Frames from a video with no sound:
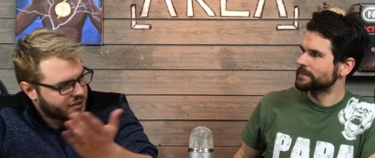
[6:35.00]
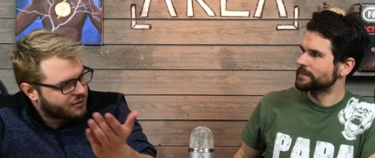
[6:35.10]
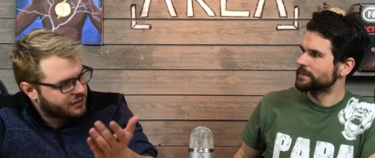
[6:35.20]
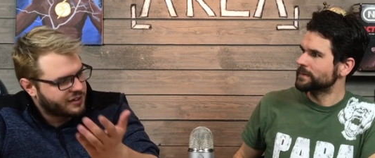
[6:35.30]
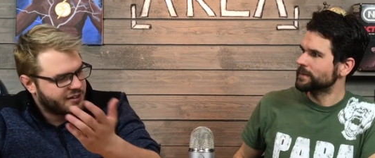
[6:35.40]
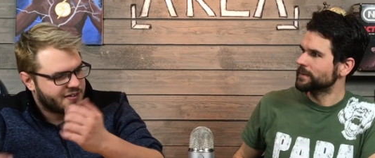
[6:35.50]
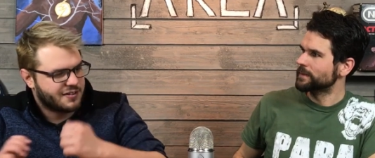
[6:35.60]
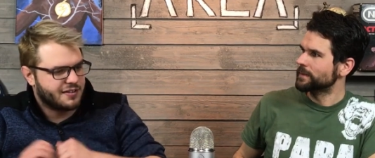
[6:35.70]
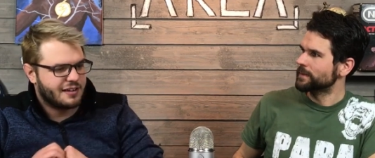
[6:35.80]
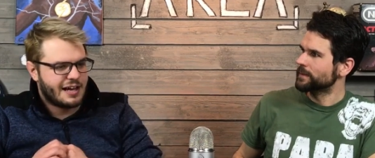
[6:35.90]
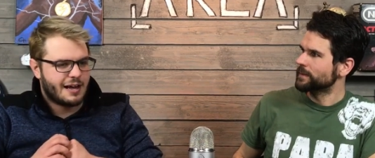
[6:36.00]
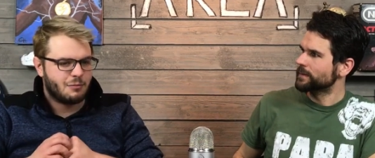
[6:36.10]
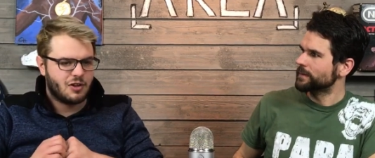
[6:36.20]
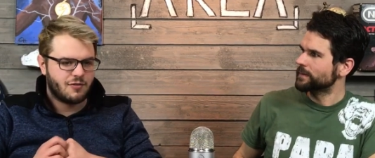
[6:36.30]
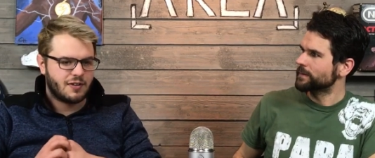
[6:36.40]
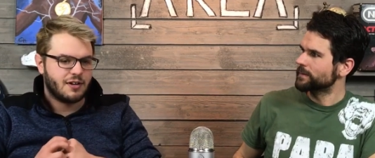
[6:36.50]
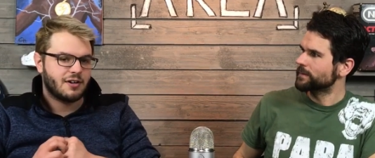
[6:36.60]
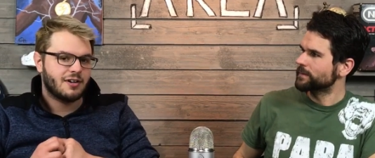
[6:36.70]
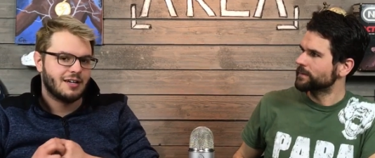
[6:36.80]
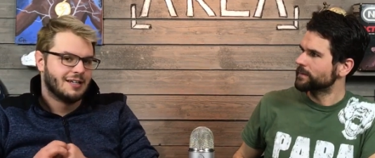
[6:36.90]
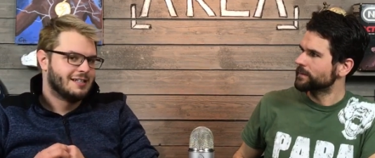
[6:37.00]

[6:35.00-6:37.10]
Speaker 1: other things into the atmosphere.